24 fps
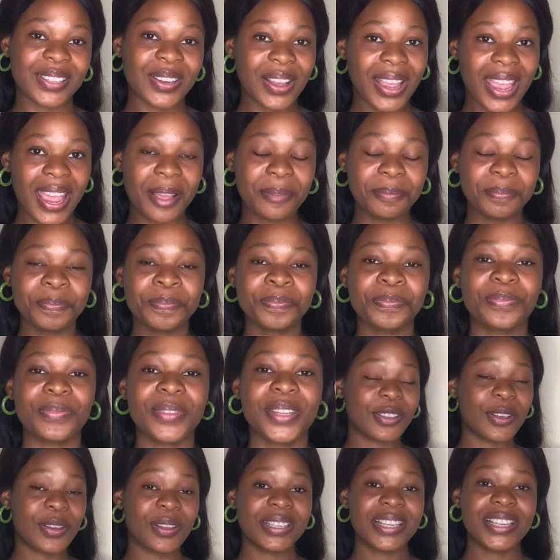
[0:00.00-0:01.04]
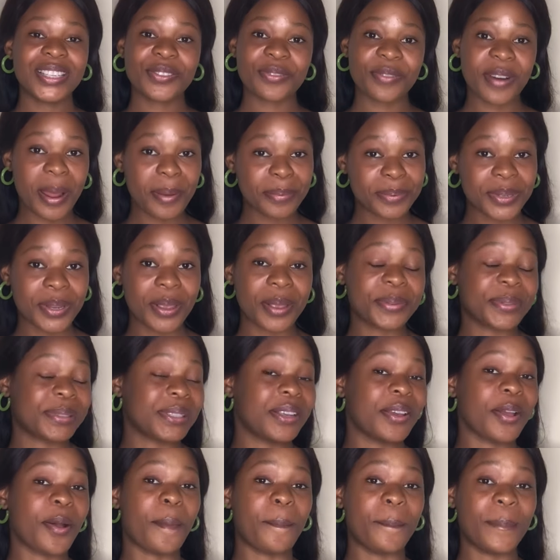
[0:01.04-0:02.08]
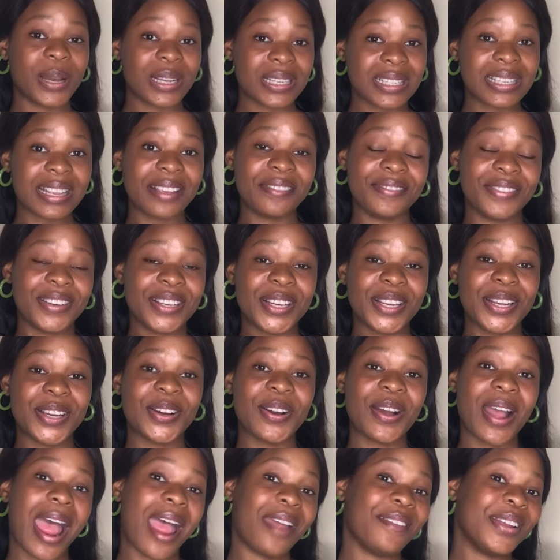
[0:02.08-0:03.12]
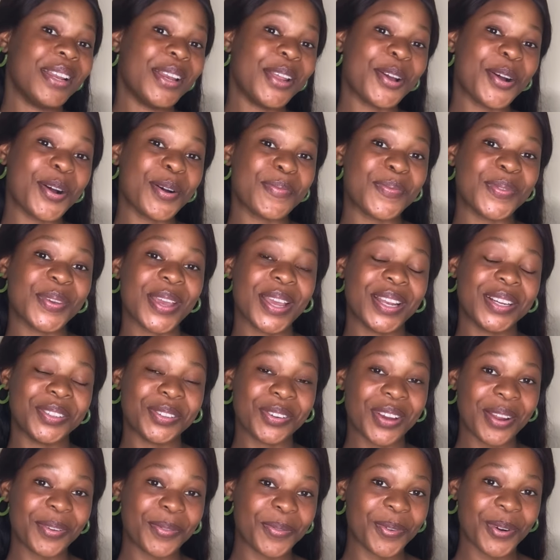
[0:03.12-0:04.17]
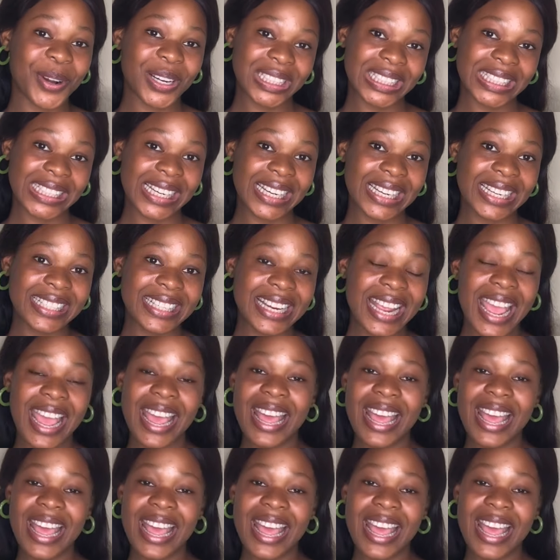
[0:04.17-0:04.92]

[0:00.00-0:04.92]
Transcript: Okay, so this wraps up the unboxing video. I really hope you enjoyed watching.